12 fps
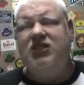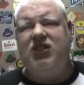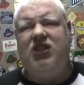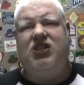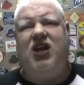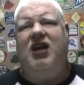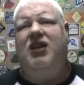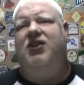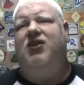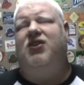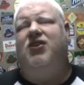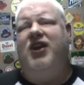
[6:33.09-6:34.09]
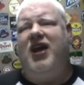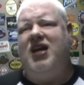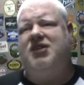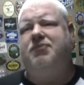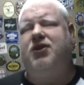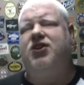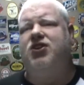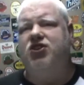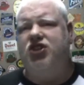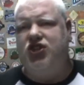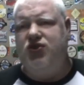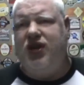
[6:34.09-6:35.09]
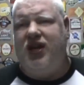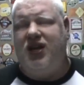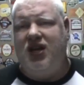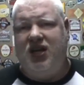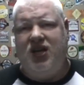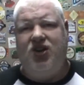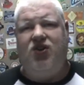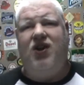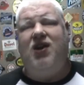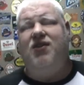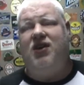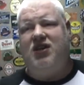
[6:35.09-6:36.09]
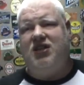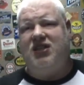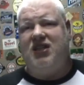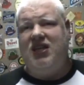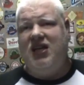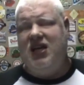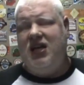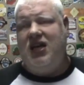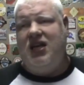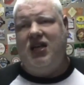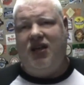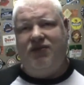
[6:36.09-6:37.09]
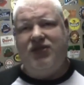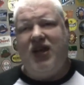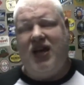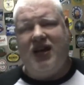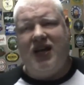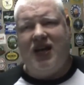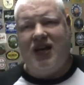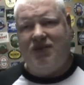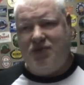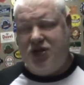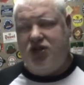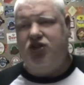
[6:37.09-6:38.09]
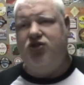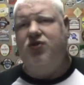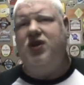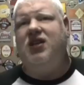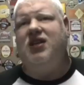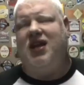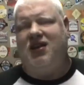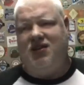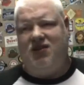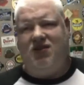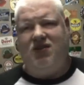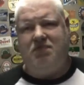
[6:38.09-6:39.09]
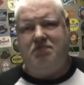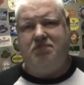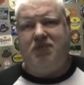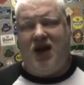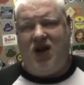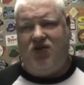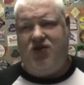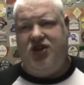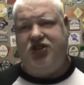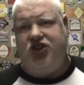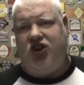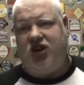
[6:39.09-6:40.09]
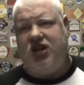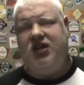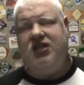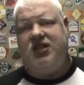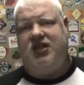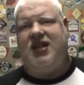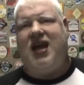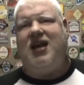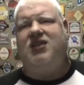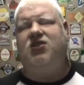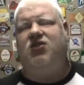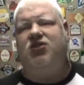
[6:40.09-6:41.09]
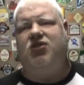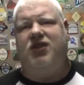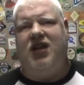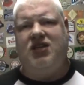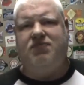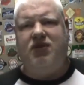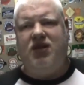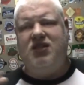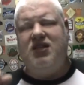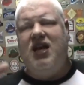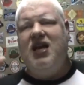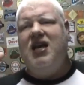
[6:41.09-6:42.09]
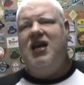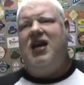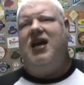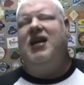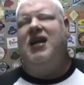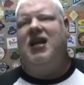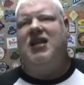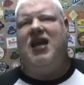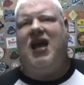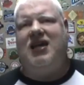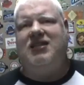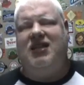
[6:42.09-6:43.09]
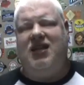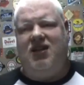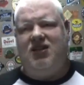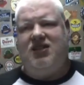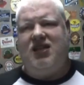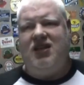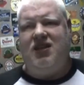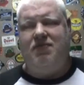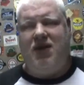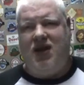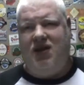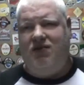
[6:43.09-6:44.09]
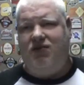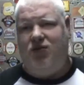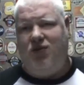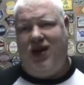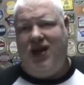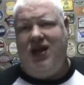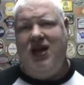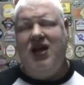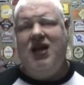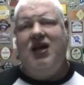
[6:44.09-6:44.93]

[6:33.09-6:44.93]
Tylenol or an aspirin and you chewed it. You know how it just gives that, when you chew it, that powdery chalkiness attacks all your taste buds, and it attacks it in a slightly painful way.